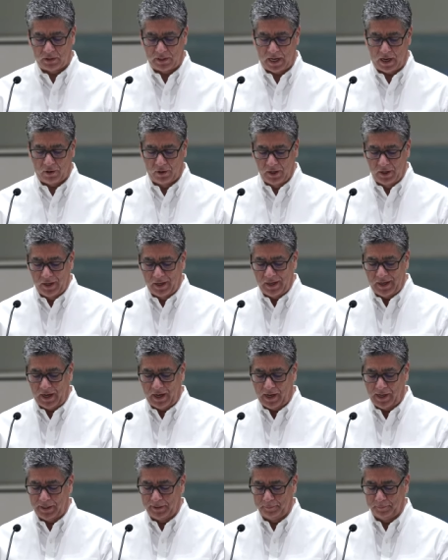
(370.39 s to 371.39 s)
Now,
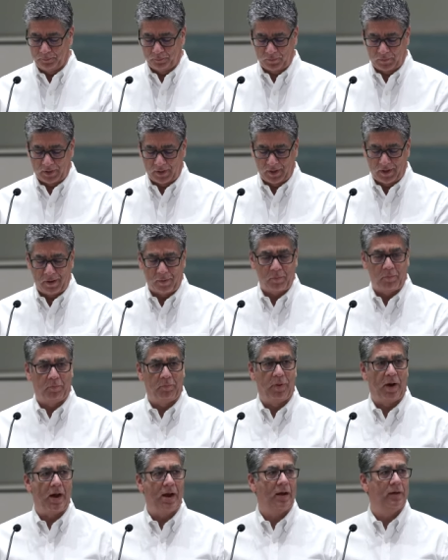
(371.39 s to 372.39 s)
um,
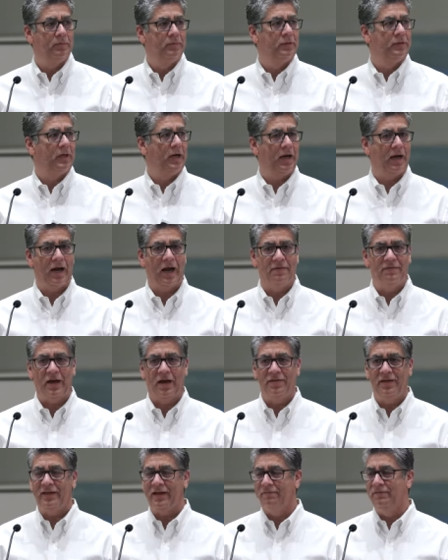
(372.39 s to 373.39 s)
Bob, I, I,
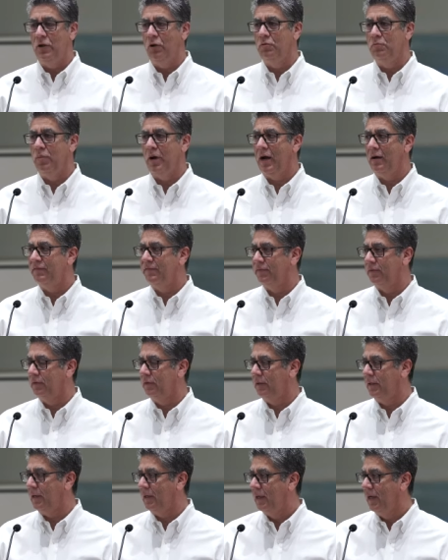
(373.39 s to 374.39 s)
think I've known Bob
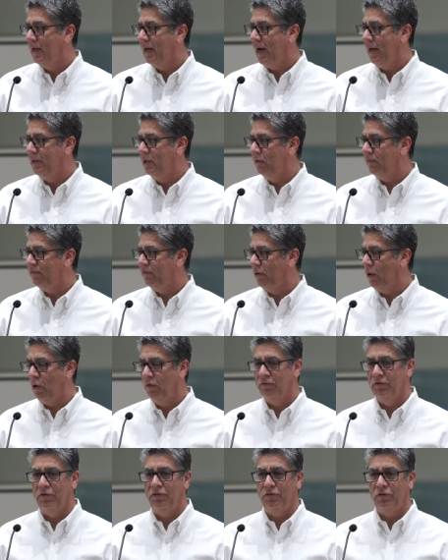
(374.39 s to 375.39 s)
for, I know for
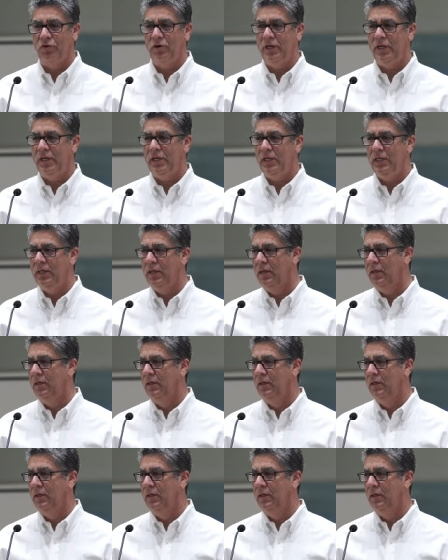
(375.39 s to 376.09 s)
over 30,